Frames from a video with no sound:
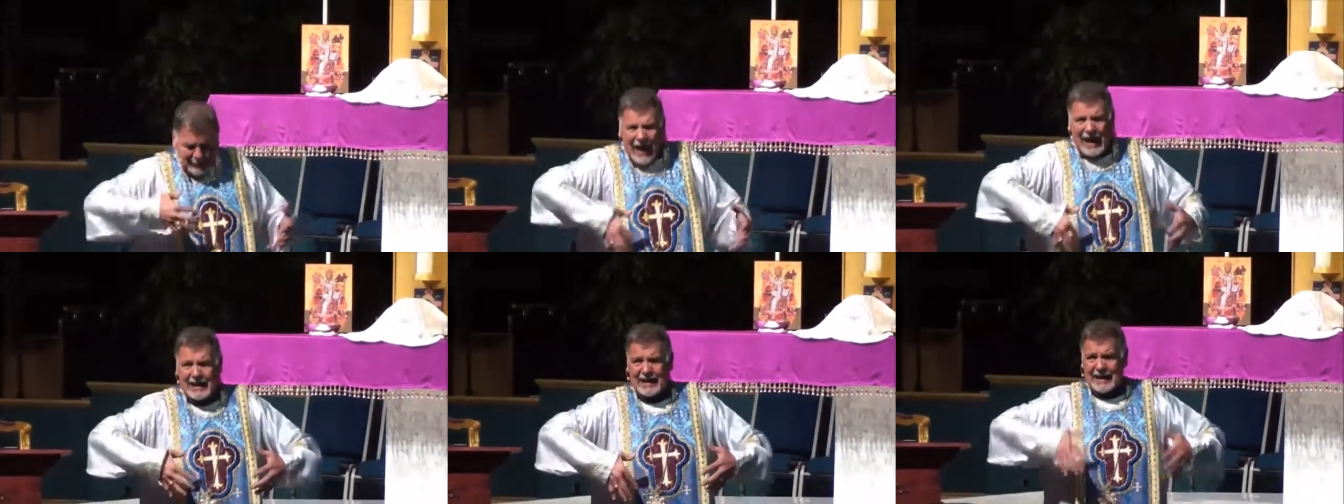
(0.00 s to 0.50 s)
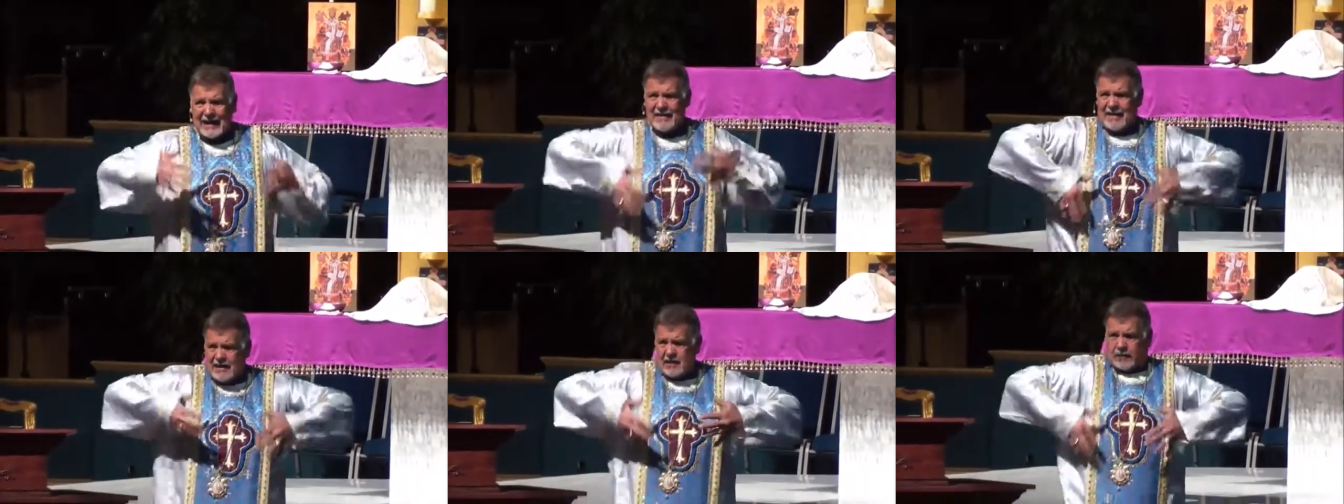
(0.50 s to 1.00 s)
body,
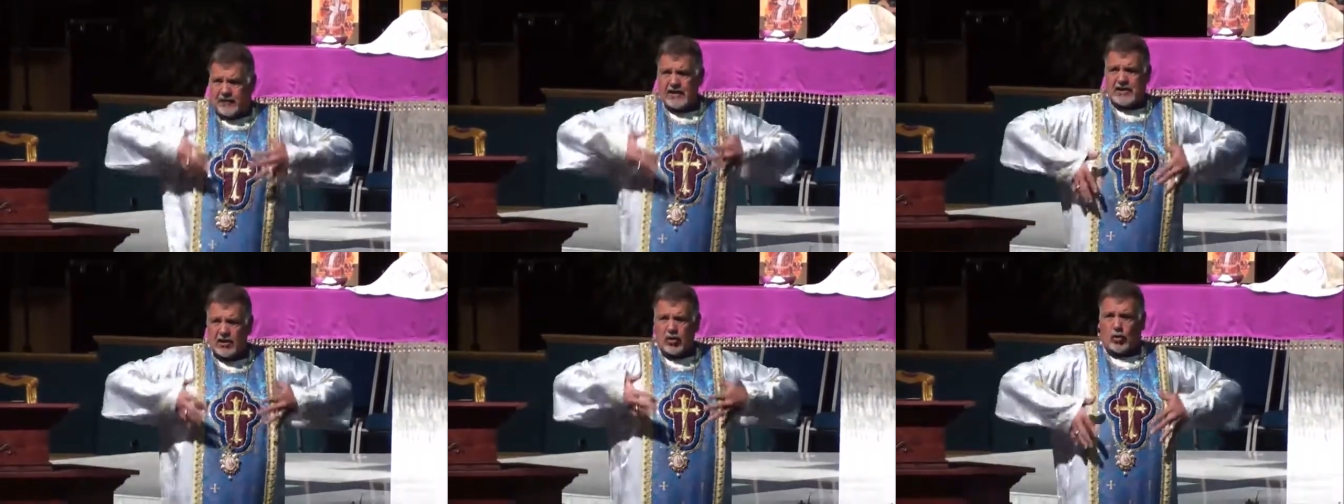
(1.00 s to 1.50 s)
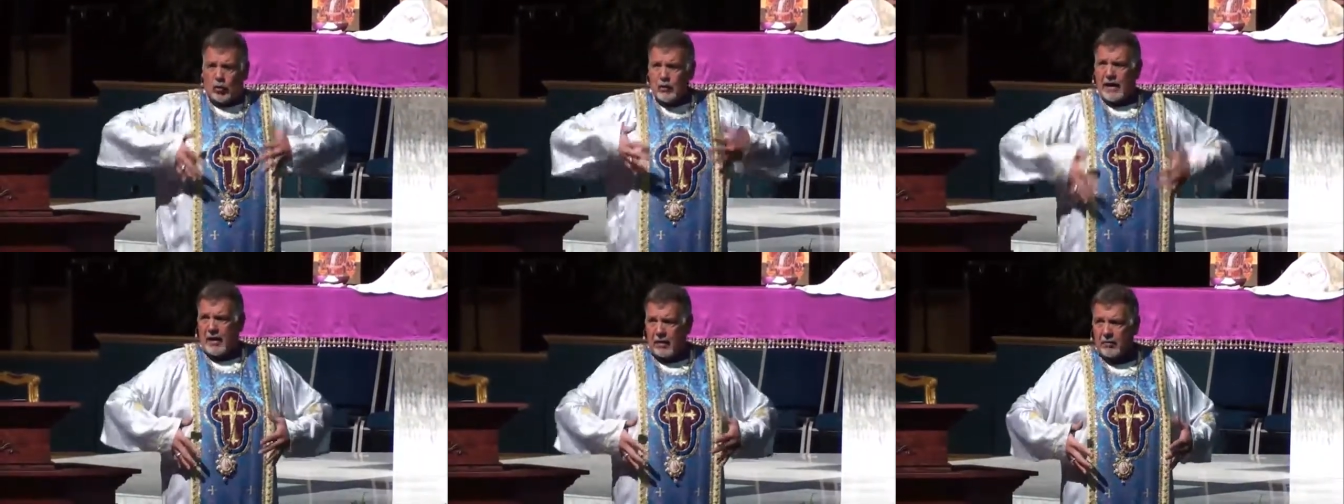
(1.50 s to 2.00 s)
in this physical
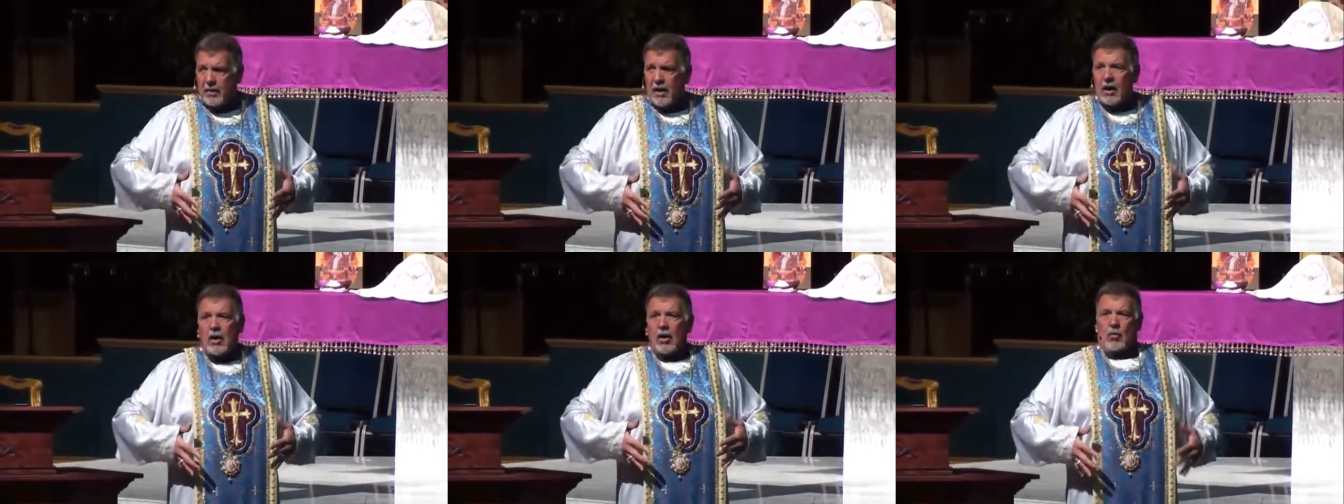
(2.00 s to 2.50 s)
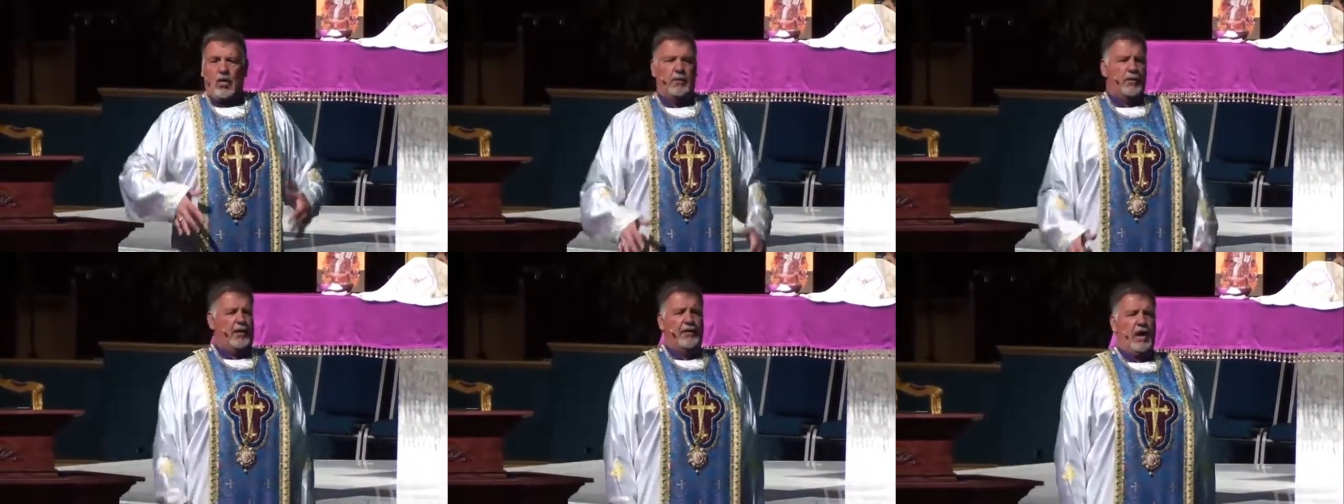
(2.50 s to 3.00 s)
realm, well,
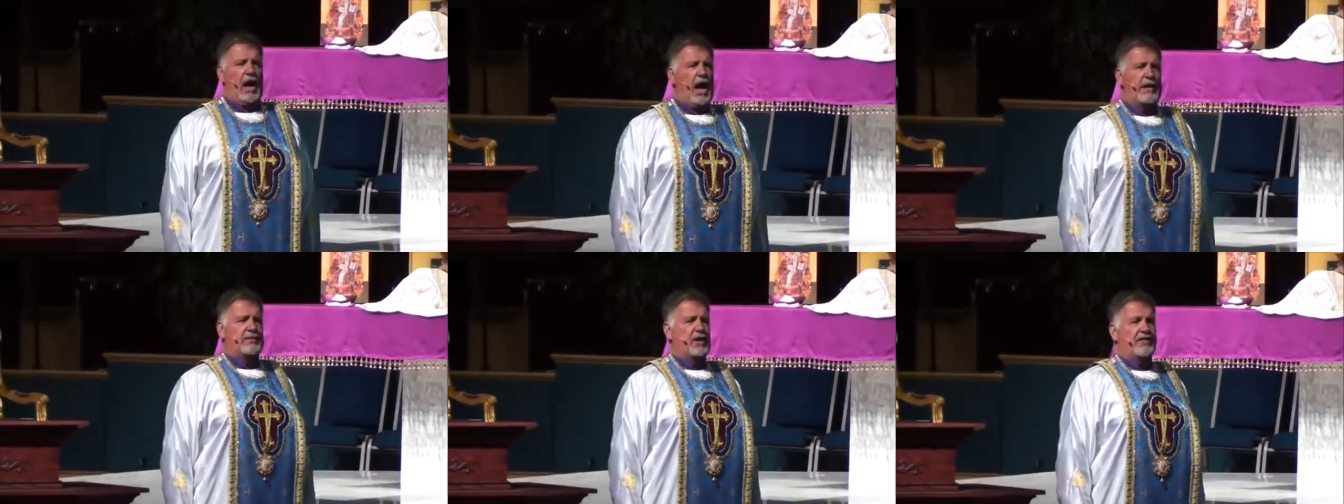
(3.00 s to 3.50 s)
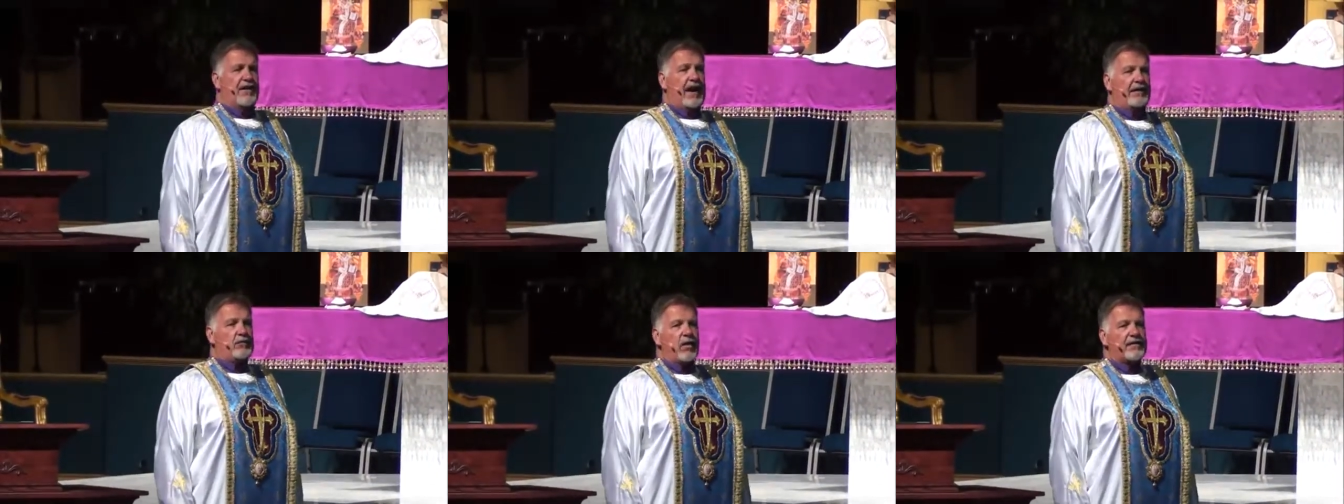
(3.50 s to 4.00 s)
brother, I'm
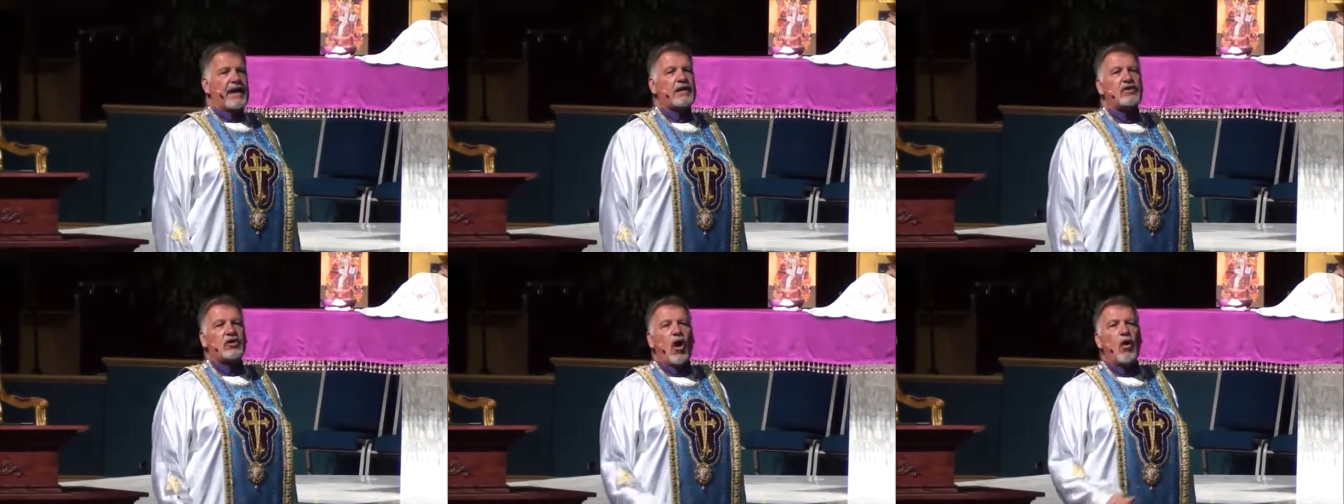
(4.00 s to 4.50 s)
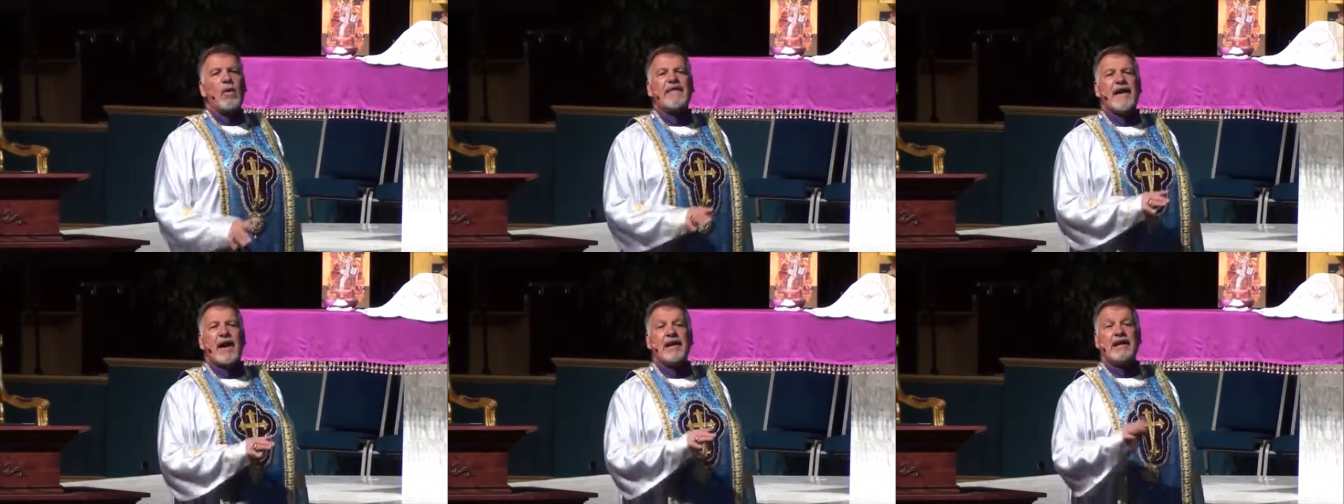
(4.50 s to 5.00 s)
divine. Well, then go
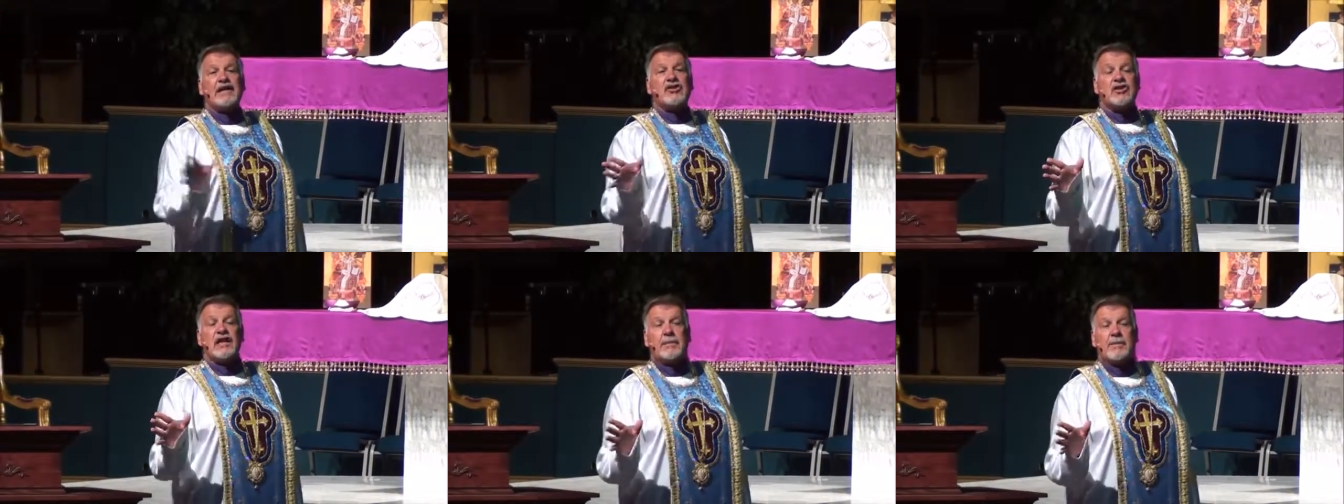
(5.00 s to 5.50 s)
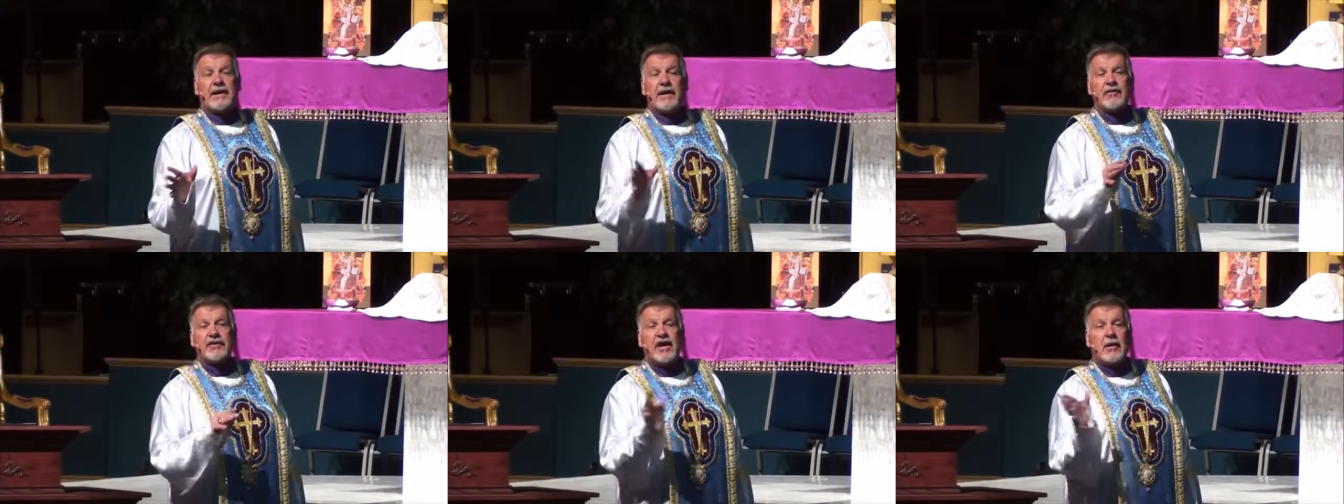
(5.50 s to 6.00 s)
without any sleep and
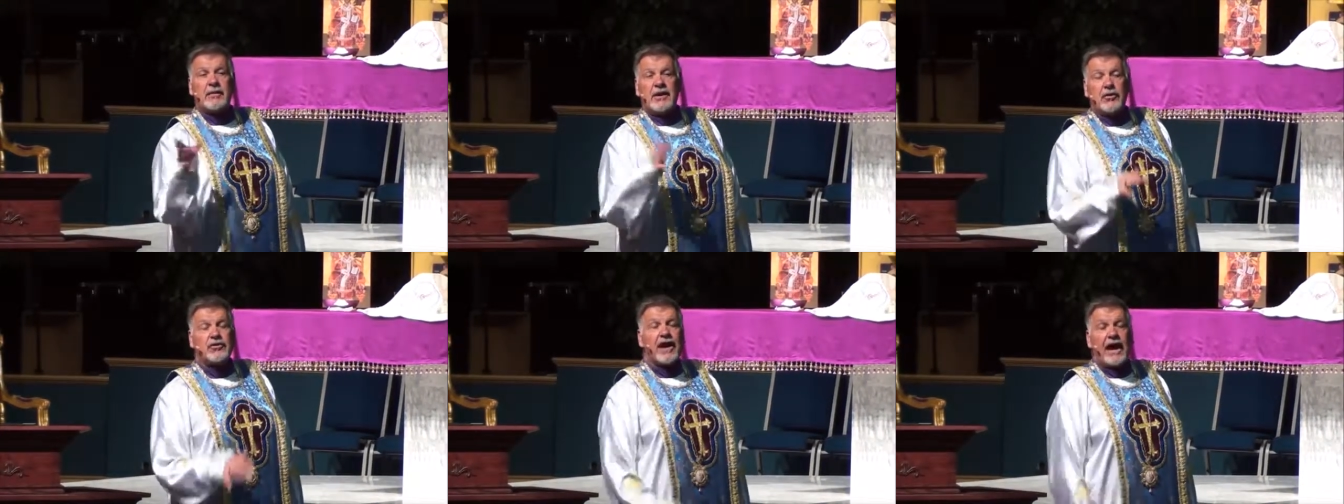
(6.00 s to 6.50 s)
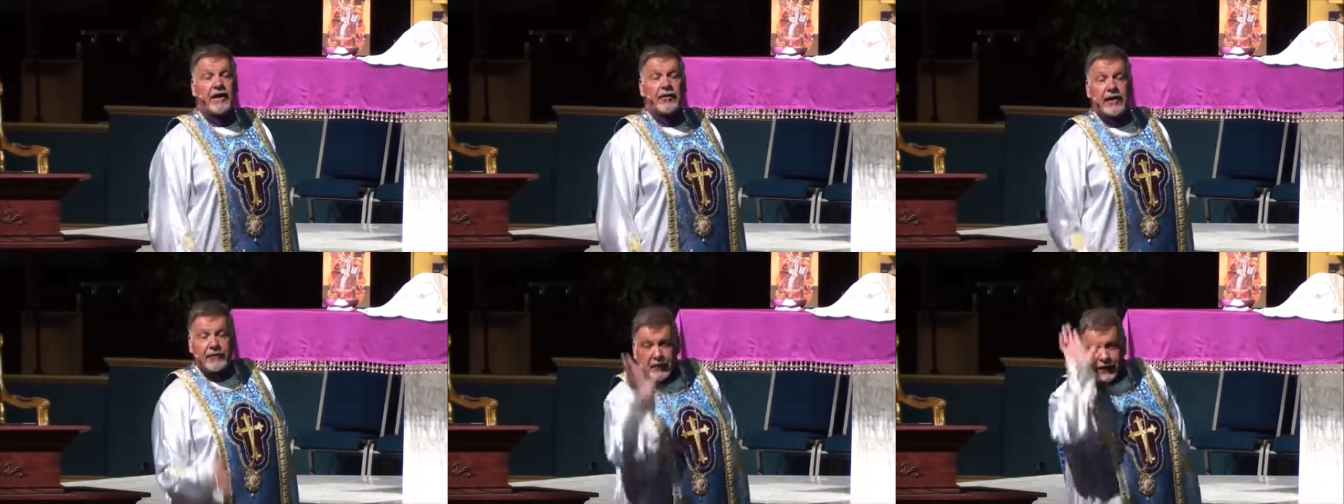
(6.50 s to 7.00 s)
never tell me you're
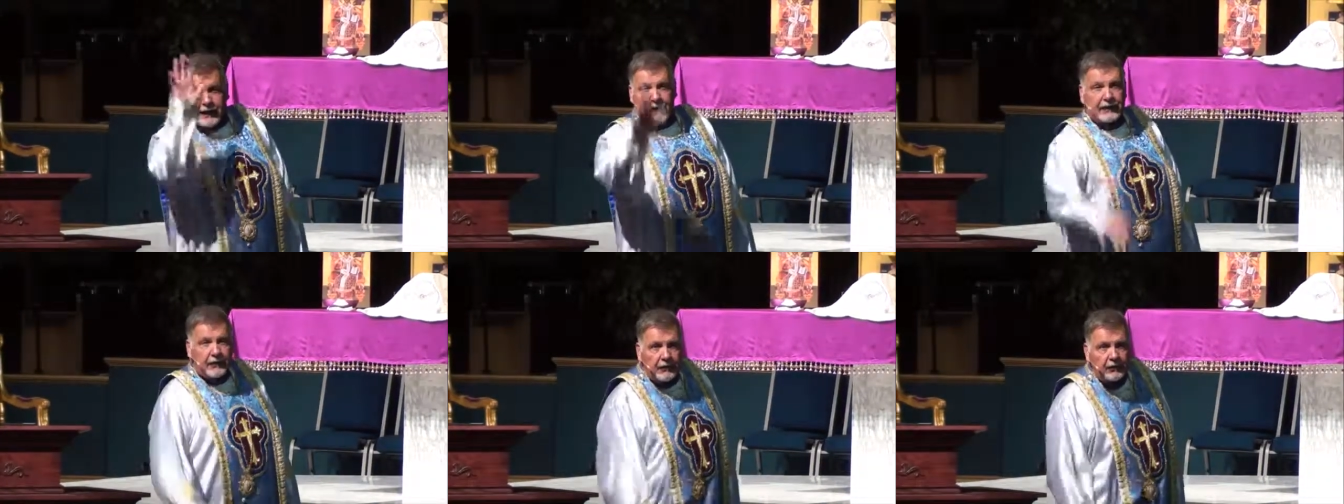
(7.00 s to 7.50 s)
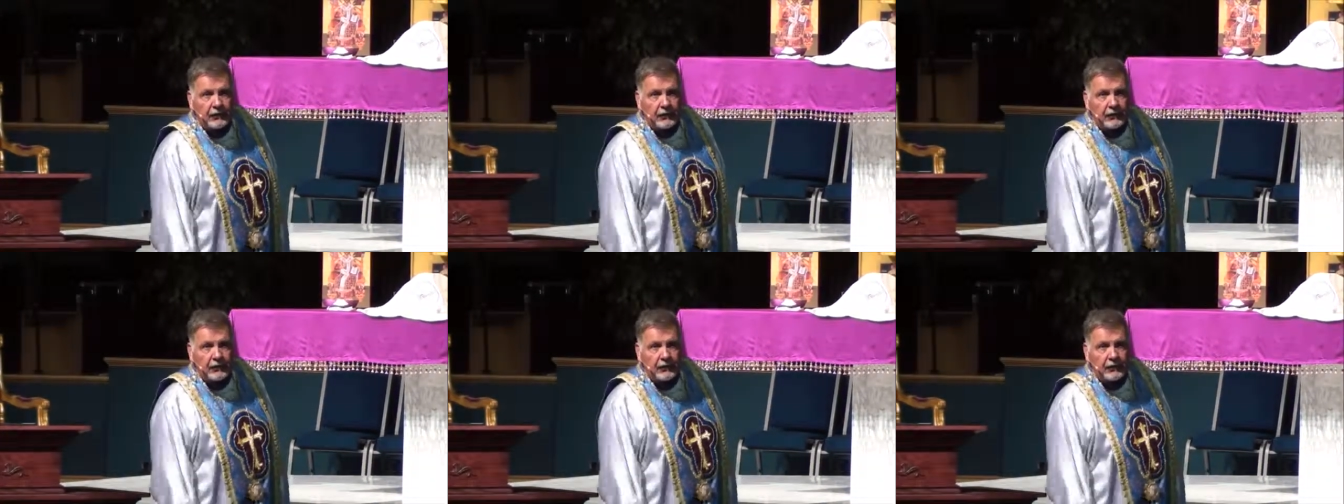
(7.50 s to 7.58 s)
tired ever again.